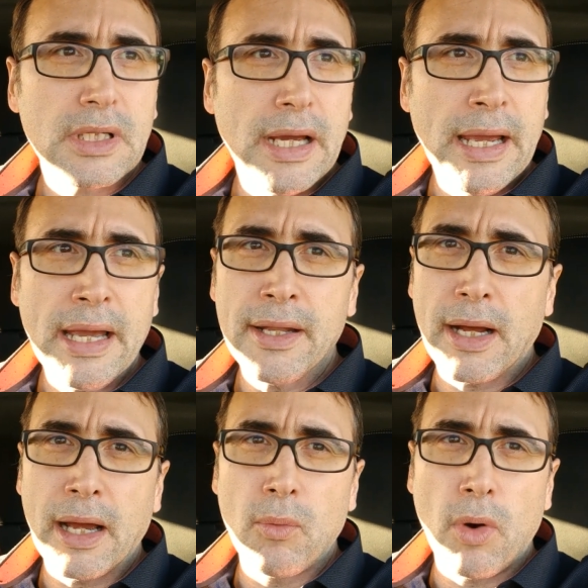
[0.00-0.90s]
and
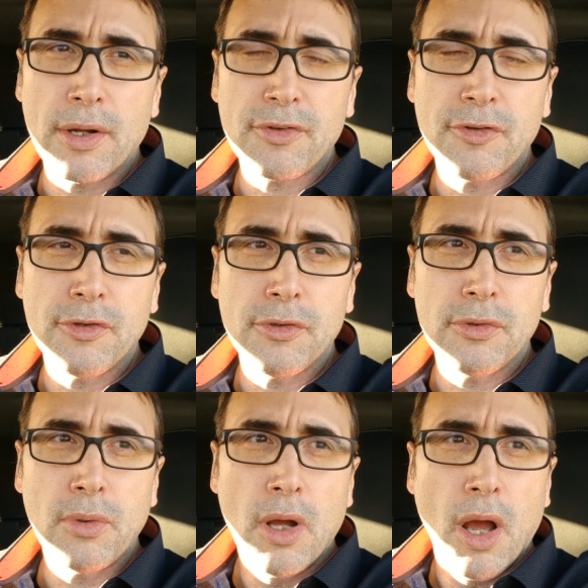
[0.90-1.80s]
I want
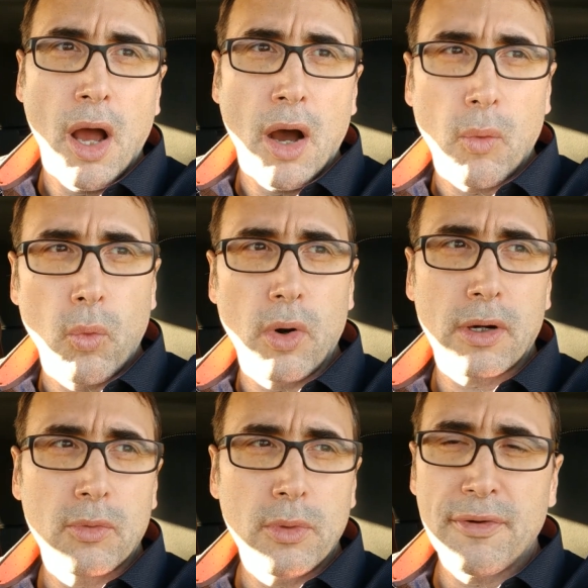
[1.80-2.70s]
to
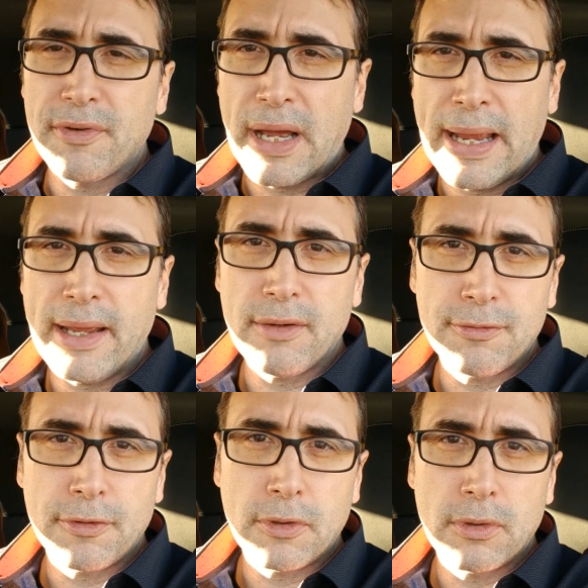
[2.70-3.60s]
work with a
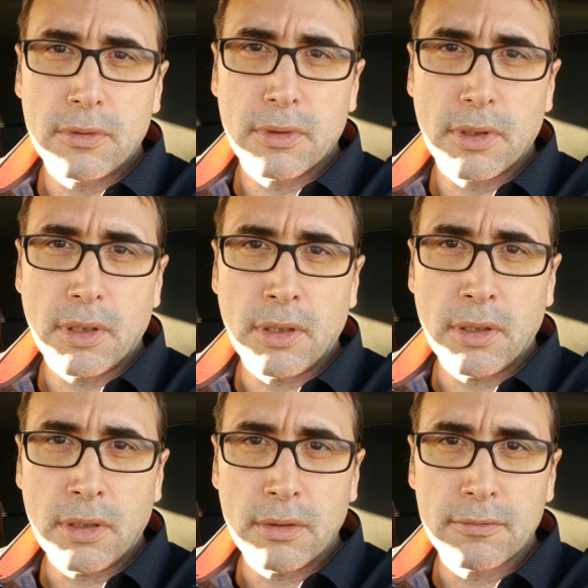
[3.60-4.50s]
handful
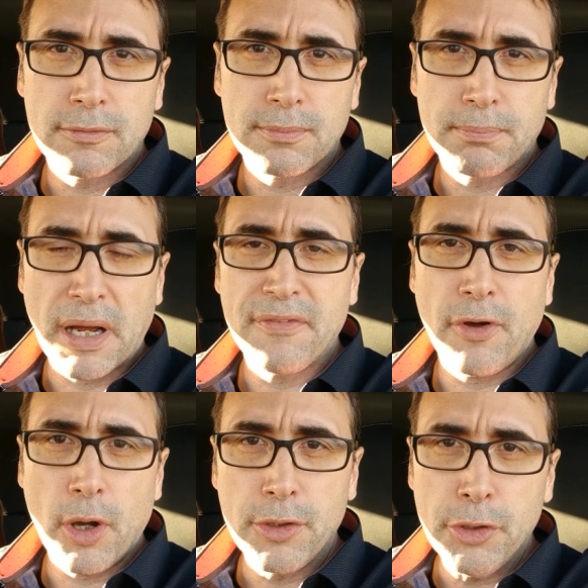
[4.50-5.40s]
of
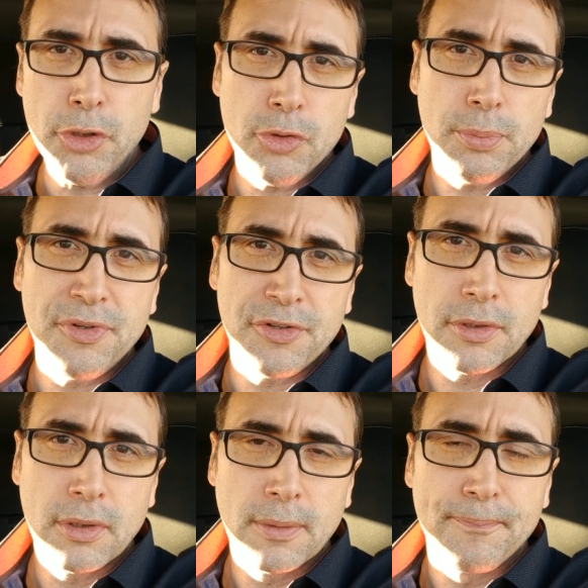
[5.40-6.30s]
Python noobs,
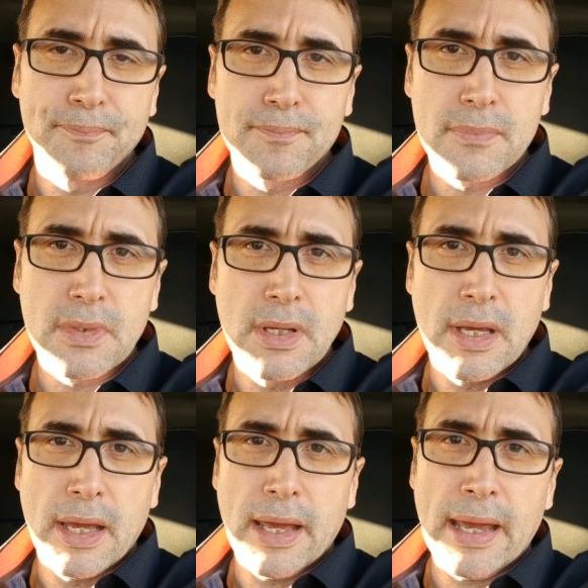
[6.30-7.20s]

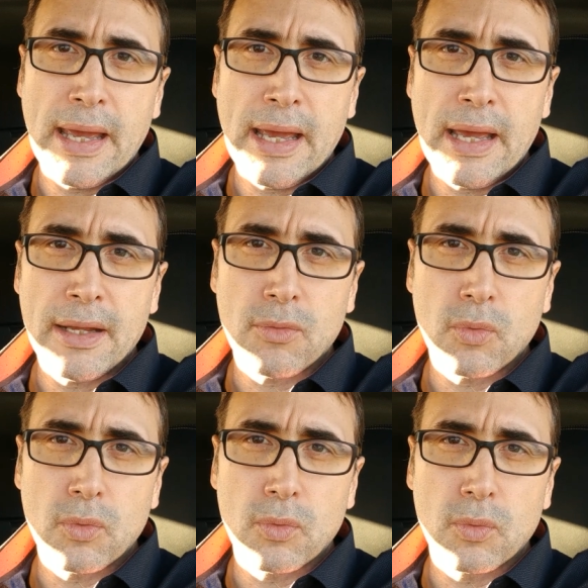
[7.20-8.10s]
and
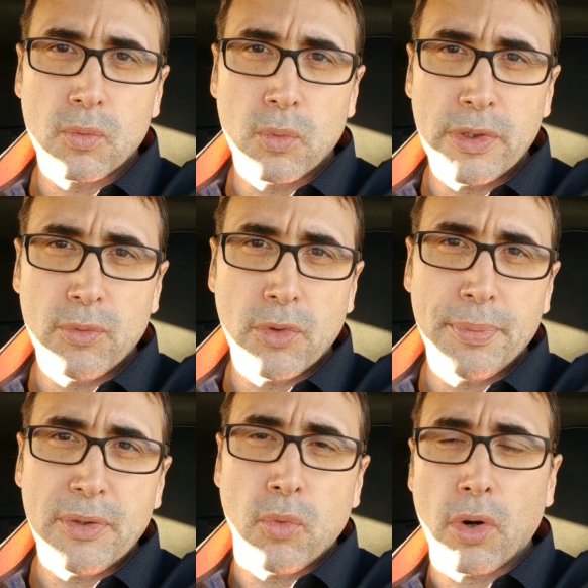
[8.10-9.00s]
we will
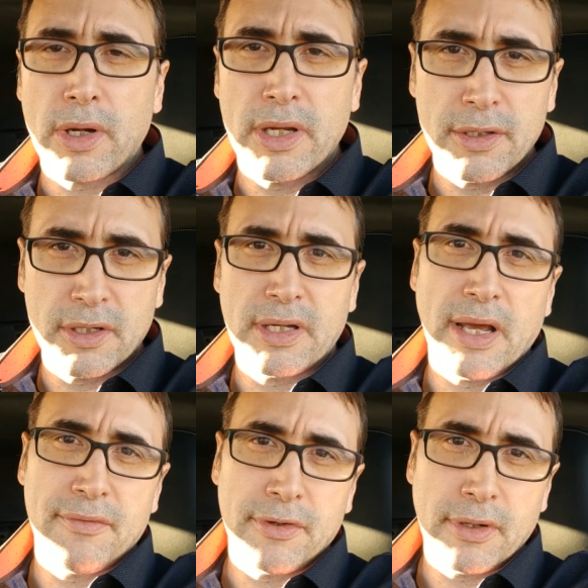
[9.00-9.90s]
be working
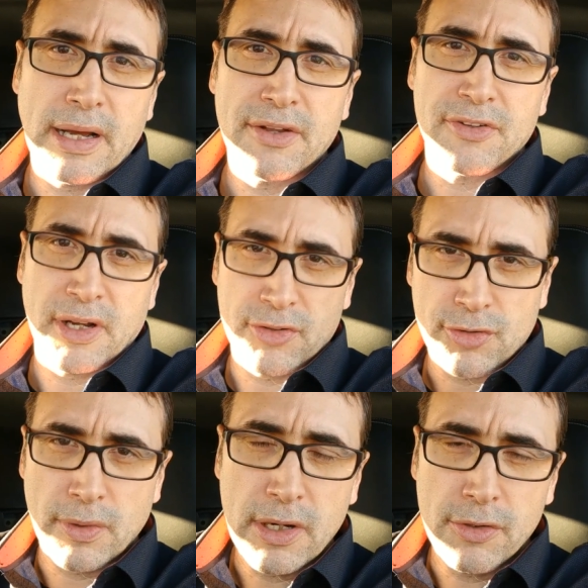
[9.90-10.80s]
together as I
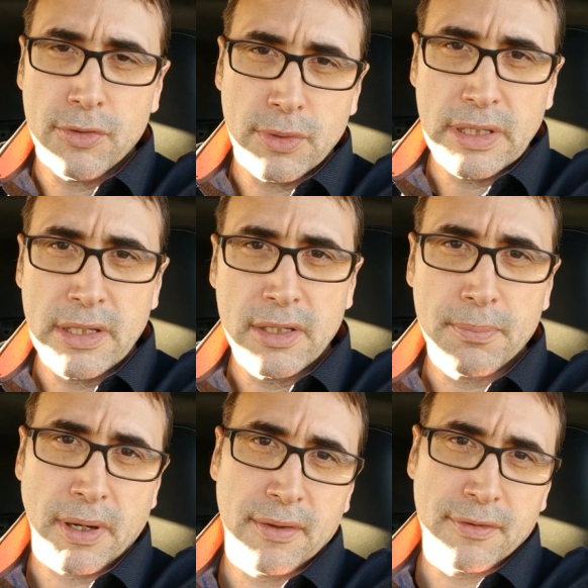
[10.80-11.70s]
train you in
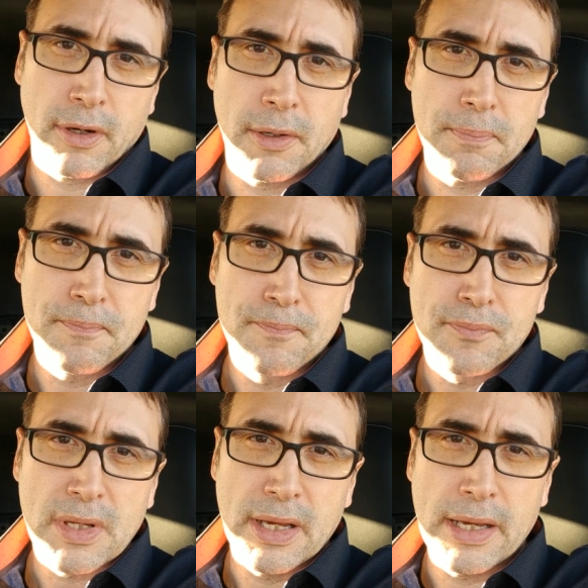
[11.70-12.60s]
Python.
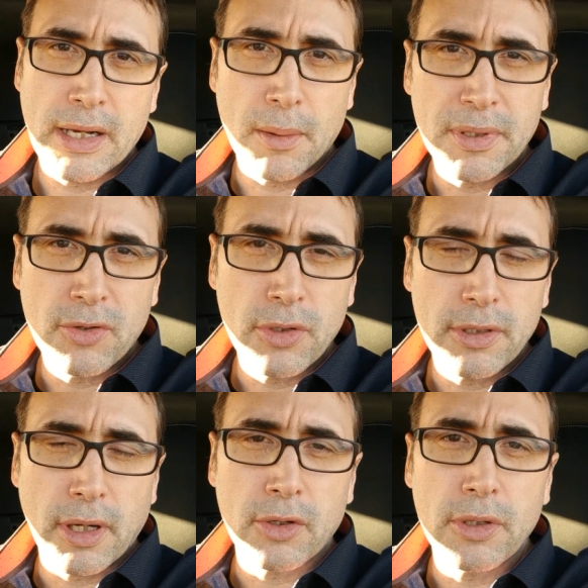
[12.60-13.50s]
And I'm
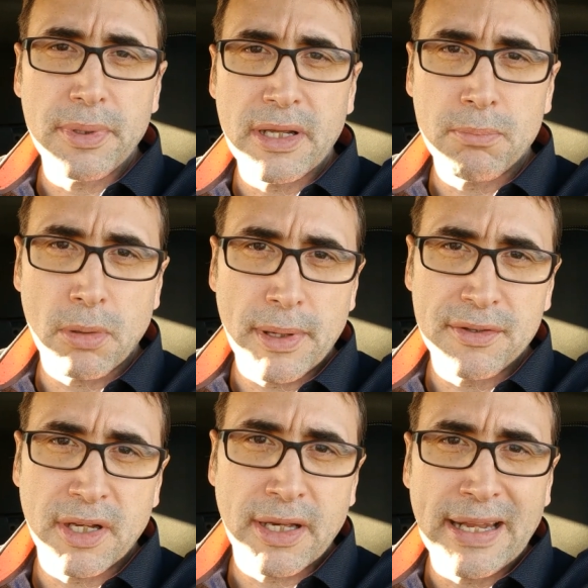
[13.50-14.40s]
going to be
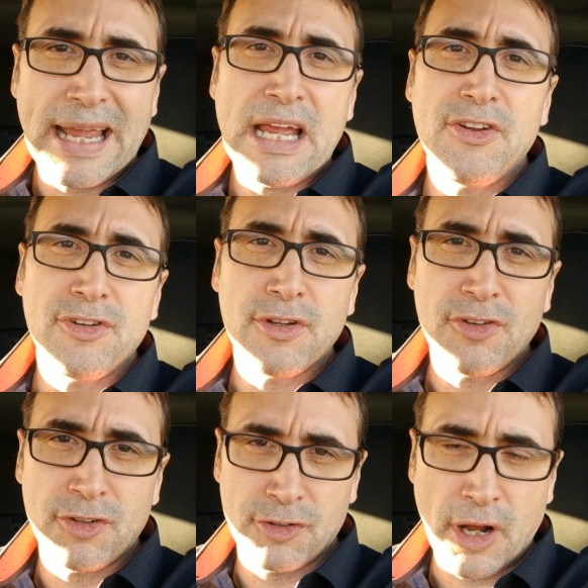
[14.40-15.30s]
implementing an Asian
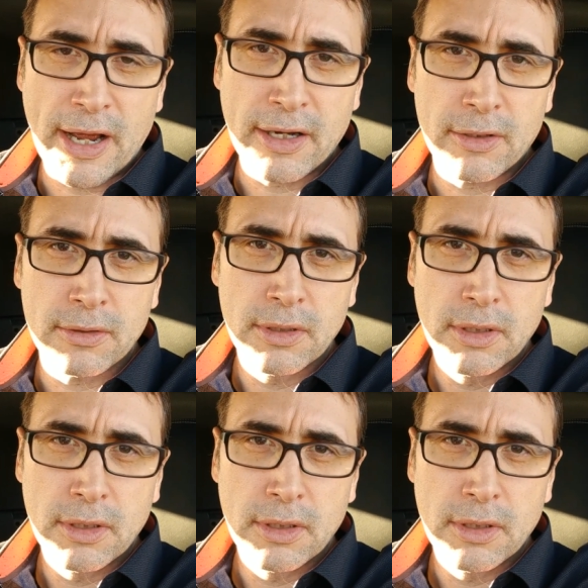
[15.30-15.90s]
style